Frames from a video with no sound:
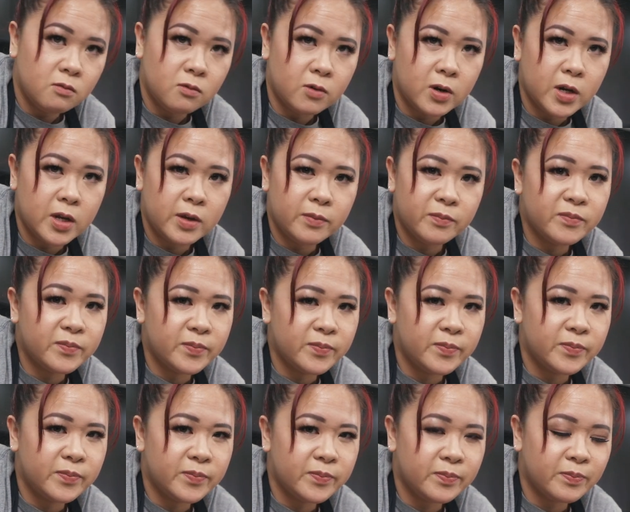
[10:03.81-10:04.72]
right?
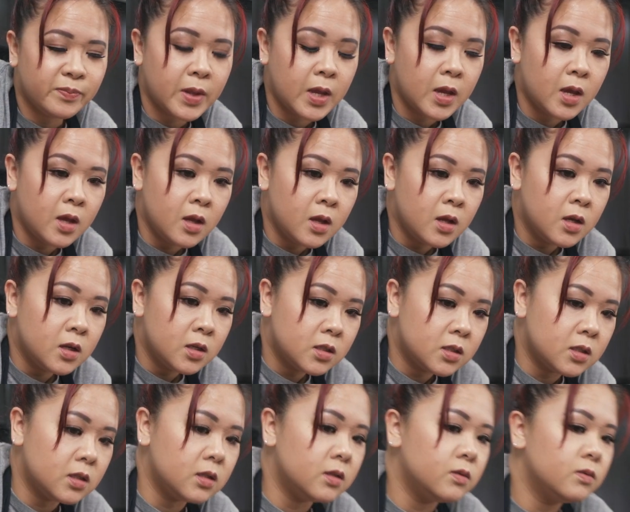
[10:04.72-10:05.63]
Okay.
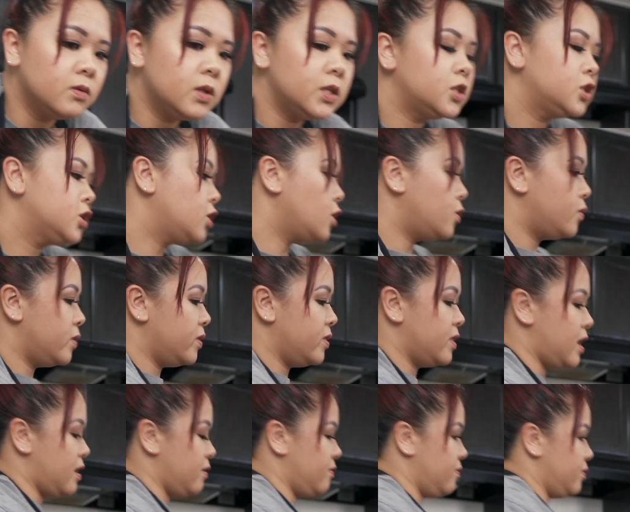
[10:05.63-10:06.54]
So let's go with
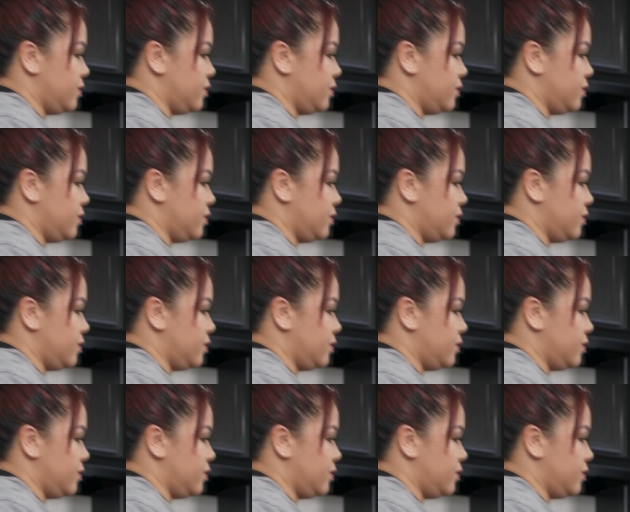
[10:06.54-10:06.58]
that